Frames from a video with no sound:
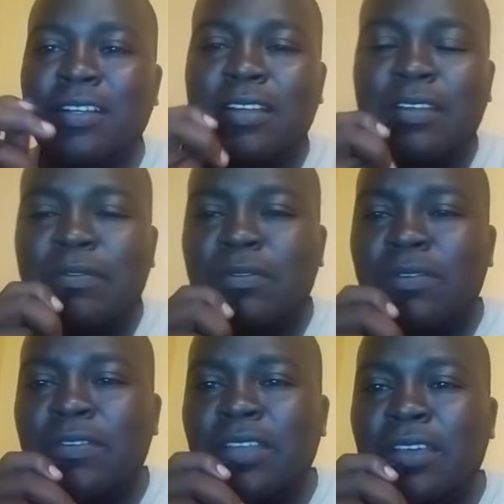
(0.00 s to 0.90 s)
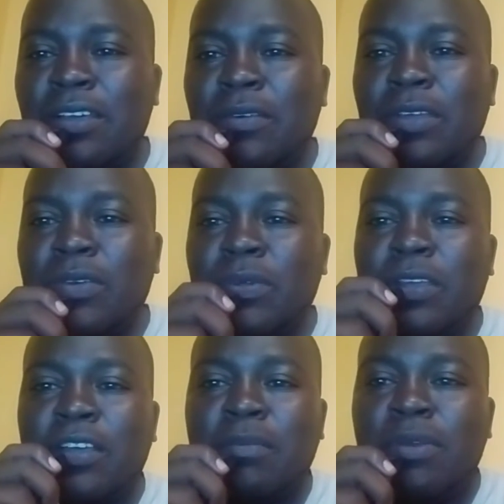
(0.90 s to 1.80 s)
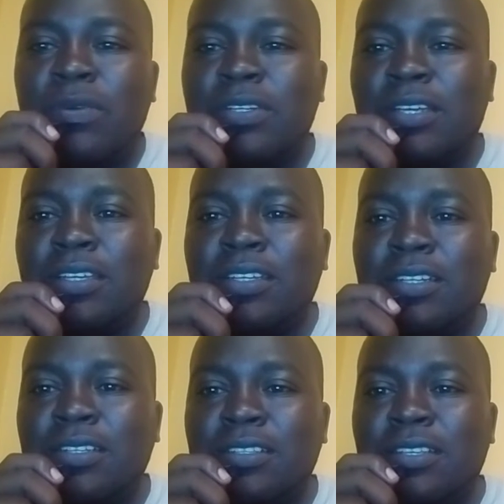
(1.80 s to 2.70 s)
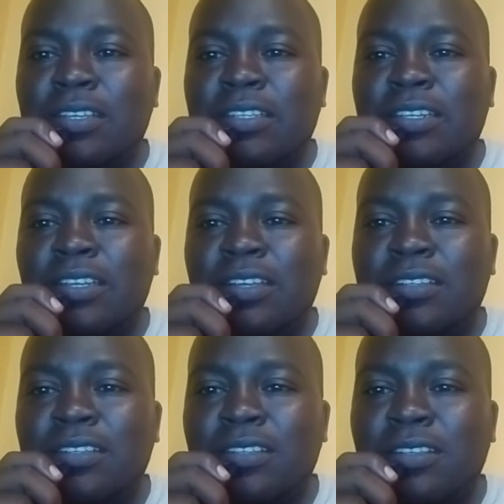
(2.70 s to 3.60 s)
involved here, we are talking about architects, engineers,